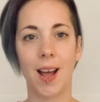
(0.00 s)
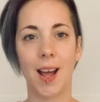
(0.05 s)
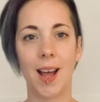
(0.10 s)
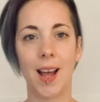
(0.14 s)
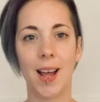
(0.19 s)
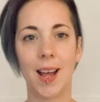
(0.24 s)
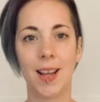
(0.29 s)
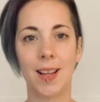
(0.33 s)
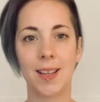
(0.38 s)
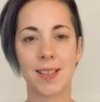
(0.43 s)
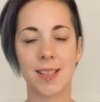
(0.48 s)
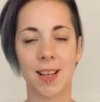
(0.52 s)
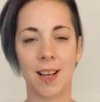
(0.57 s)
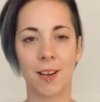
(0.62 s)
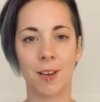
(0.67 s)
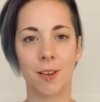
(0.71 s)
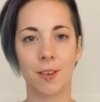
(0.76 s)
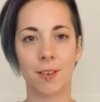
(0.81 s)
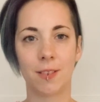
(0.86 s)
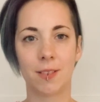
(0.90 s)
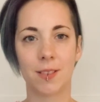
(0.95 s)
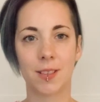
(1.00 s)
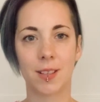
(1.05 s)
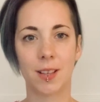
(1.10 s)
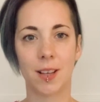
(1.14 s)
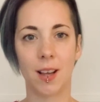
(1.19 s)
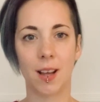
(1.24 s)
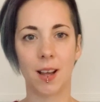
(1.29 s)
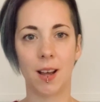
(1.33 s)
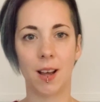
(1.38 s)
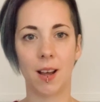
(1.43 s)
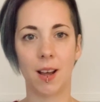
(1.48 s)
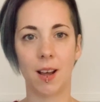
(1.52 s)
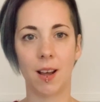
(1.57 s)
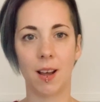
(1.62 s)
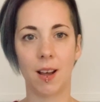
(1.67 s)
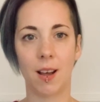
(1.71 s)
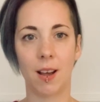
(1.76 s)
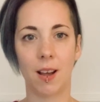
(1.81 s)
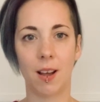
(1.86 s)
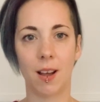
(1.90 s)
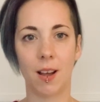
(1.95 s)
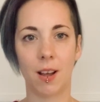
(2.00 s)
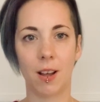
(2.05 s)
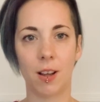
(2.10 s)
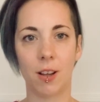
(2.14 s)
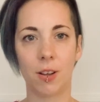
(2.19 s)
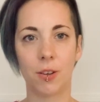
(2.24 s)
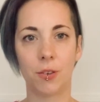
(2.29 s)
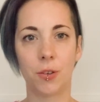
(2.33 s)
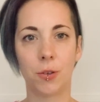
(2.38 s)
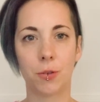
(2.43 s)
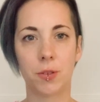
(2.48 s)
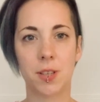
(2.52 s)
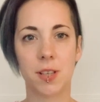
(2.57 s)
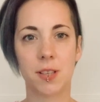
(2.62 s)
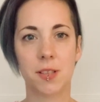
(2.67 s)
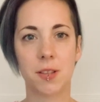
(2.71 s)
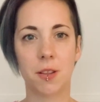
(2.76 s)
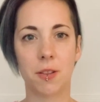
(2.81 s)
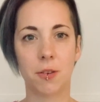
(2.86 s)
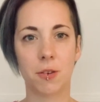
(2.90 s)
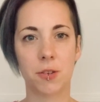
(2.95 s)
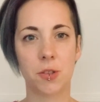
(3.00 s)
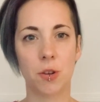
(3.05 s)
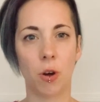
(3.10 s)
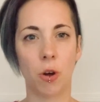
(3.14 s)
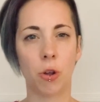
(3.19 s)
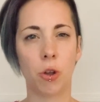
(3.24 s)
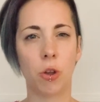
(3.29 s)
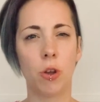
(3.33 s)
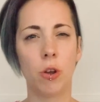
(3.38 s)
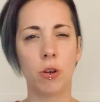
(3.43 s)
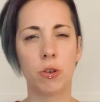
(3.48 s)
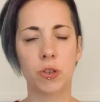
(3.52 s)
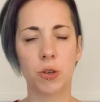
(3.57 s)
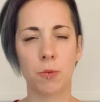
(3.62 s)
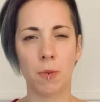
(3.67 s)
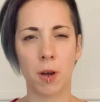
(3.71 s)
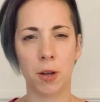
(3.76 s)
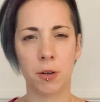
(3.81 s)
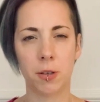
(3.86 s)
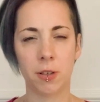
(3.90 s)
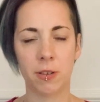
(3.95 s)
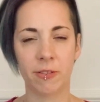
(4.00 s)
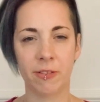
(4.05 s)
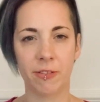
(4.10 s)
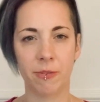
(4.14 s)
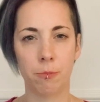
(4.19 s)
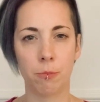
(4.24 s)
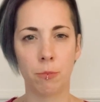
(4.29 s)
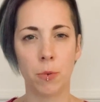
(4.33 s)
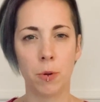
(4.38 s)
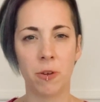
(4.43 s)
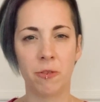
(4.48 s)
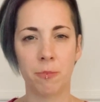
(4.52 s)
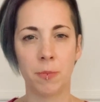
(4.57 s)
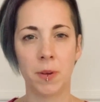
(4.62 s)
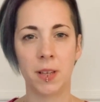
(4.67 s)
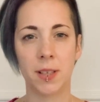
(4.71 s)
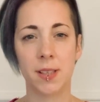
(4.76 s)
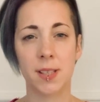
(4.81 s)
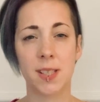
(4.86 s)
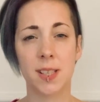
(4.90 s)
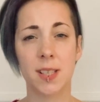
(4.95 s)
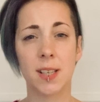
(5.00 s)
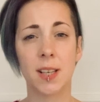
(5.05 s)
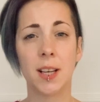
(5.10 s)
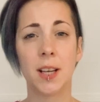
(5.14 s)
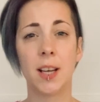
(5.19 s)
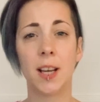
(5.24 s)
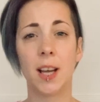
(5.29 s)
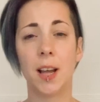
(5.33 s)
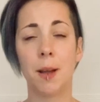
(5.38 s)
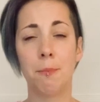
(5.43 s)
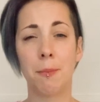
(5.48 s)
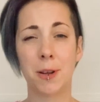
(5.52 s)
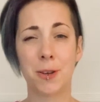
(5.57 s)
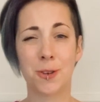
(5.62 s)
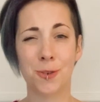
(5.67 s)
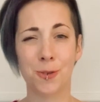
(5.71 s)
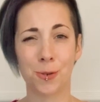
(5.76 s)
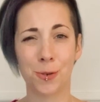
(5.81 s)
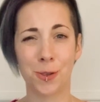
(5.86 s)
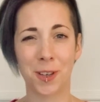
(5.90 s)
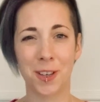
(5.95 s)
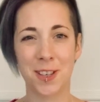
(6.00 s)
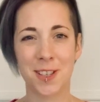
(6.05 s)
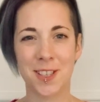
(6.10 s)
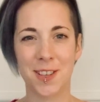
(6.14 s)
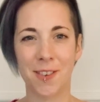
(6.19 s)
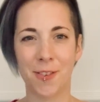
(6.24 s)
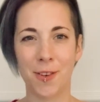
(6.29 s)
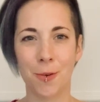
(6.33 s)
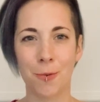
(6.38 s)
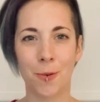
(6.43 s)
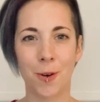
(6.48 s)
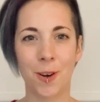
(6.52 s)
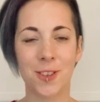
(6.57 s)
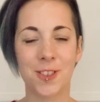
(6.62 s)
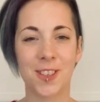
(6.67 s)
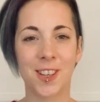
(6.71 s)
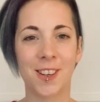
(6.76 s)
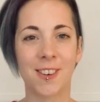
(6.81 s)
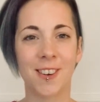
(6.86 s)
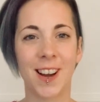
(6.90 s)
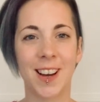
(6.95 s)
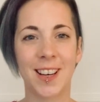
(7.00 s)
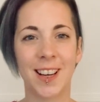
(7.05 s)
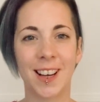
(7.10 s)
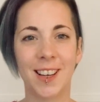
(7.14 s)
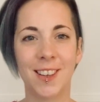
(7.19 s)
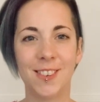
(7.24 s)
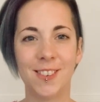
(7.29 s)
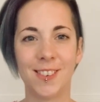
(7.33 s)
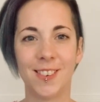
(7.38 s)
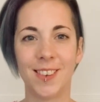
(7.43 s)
and out. You'll notice that there's not a huge amount of movement in my shoulders if you're watching right now.